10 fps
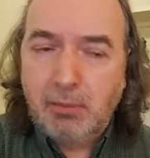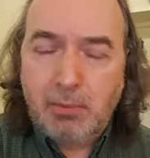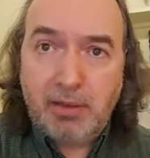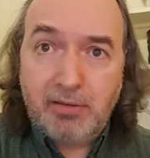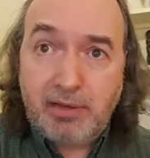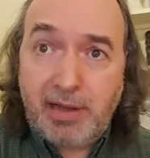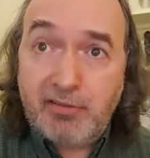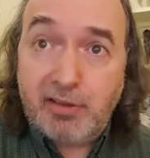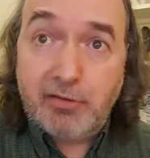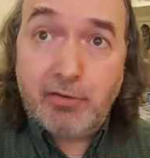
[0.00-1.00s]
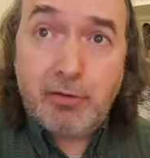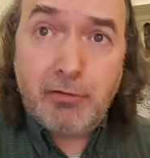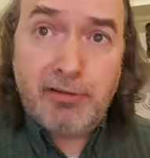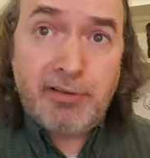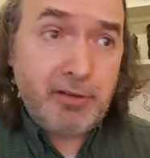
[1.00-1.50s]
while snatching
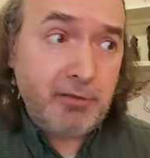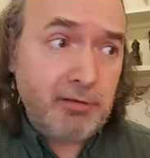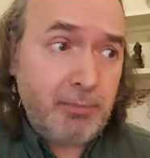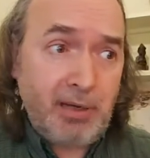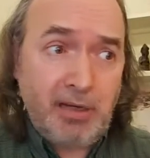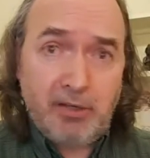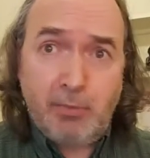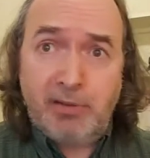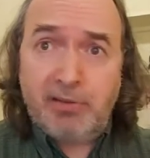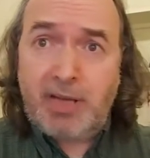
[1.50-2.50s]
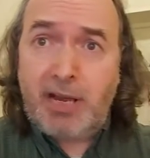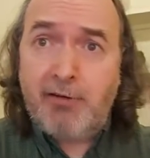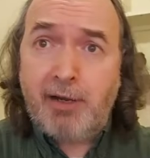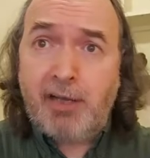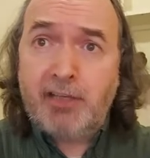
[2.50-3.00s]
stories to repeat when
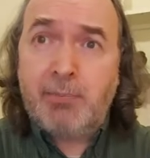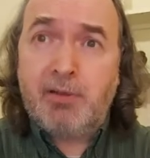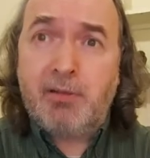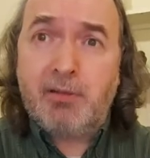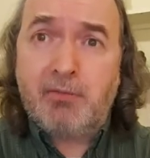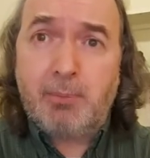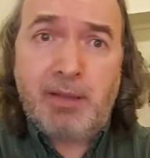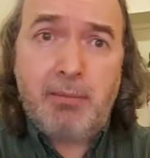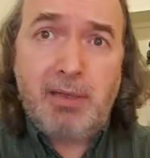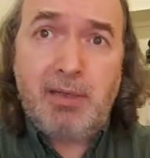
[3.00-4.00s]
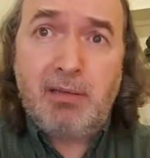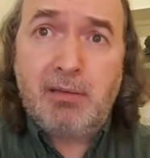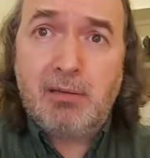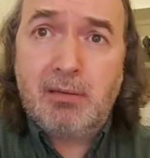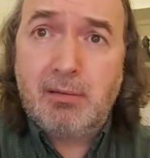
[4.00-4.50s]
scaring husbands from their meat.